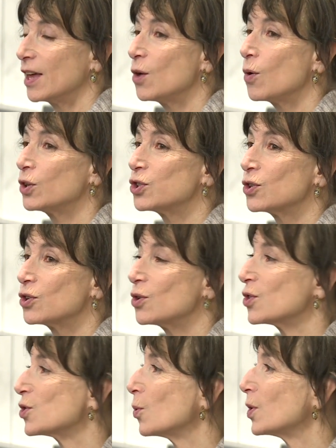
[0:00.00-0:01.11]
You
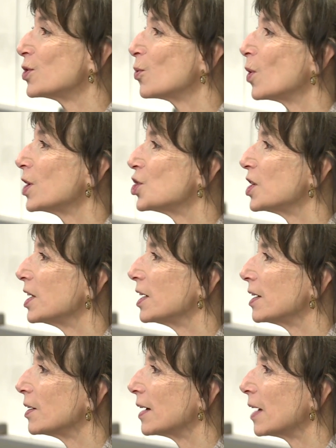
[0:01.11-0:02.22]
also wonder what she
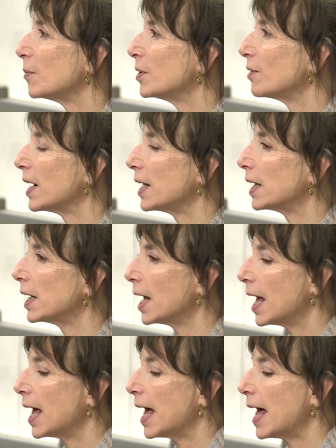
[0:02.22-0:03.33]
had been writing.
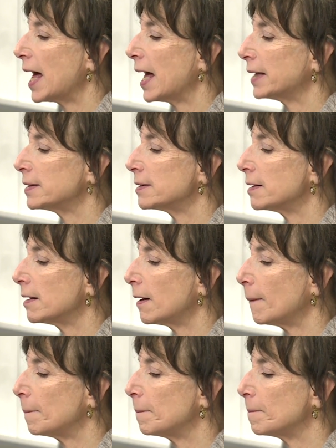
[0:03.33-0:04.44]
And
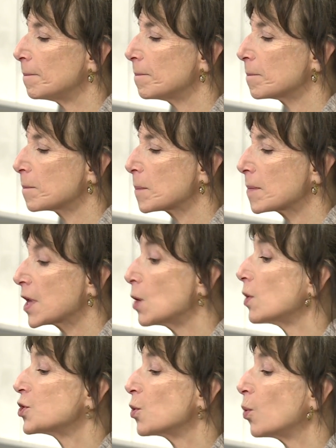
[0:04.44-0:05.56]

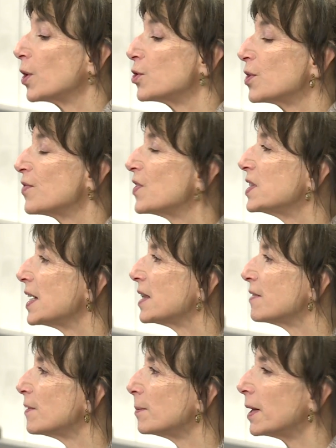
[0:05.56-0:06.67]
you also wonder if the death
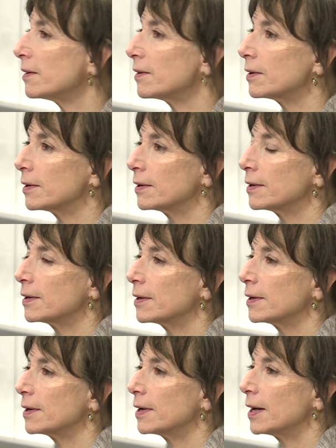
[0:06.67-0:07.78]
of a mother,
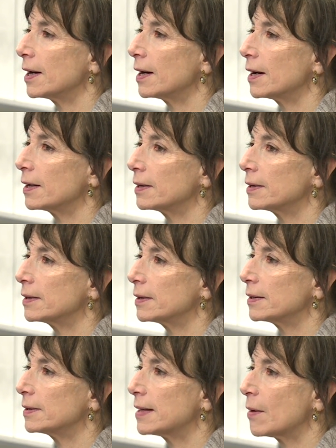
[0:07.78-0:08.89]
that
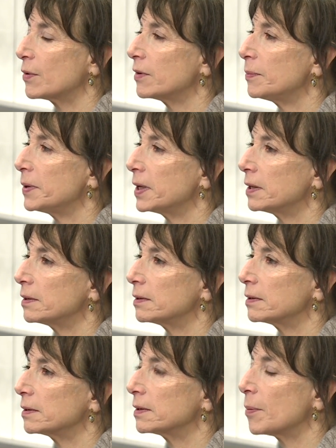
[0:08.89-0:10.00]
would have been
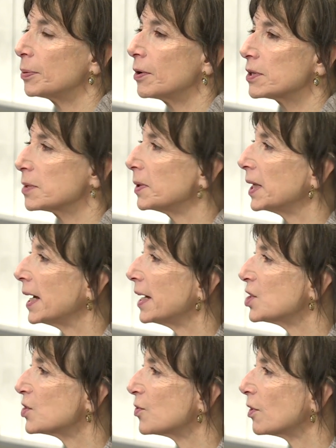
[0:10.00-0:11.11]
a plausible
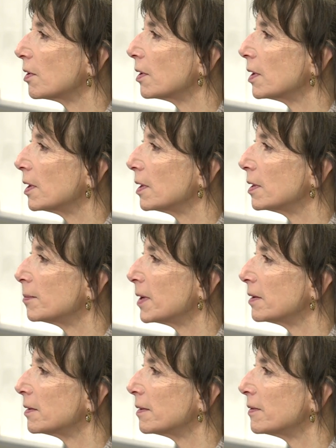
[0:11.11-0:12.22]
age for the
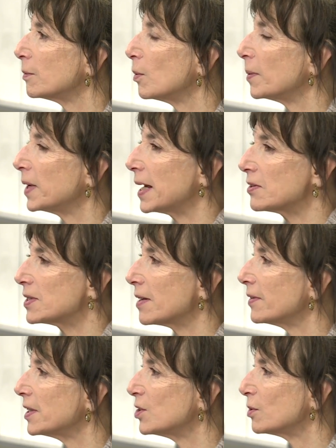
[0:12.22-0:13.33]
mother of a woman now
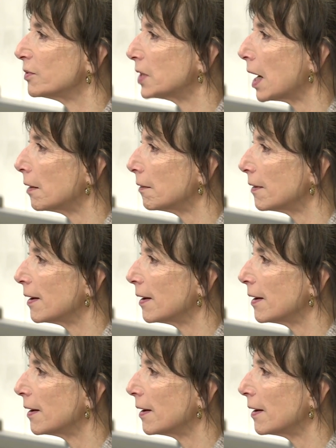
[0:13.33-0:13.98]
70 to have died.